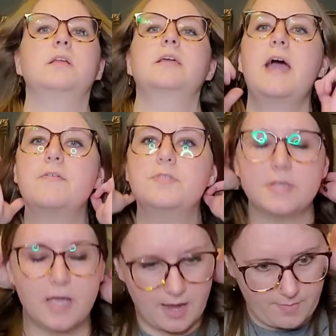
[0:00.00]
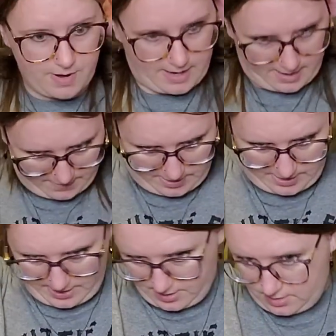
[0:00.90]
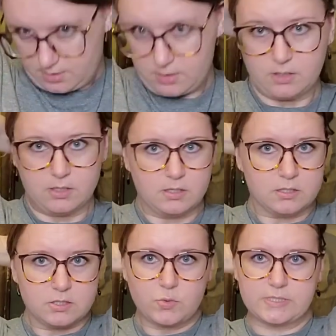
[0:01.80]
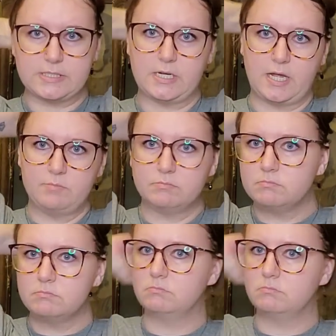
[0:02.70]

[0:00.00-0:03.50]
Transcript: like half the time I have it like twisted up.